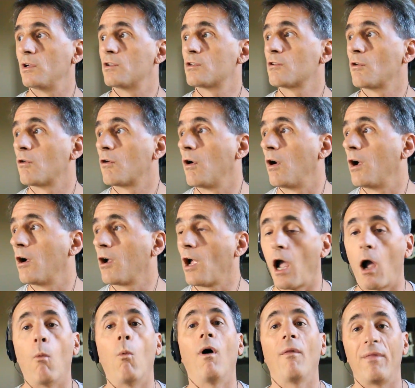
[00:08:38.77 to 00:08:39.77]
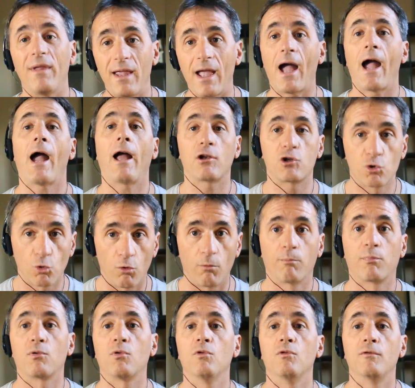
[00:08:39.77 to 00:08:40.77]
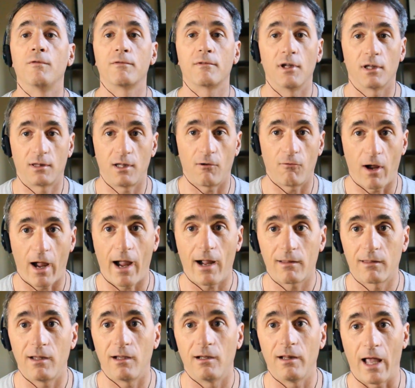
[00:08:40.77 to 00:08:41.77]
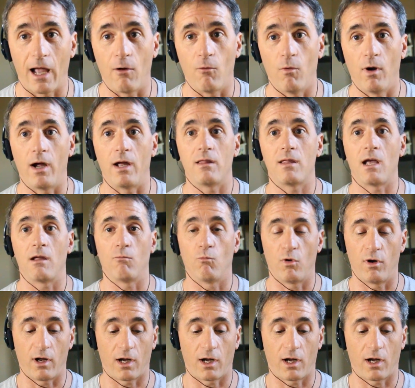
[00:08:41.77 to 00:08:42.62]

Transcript: So I want the actual proof that they're acting that way, that when a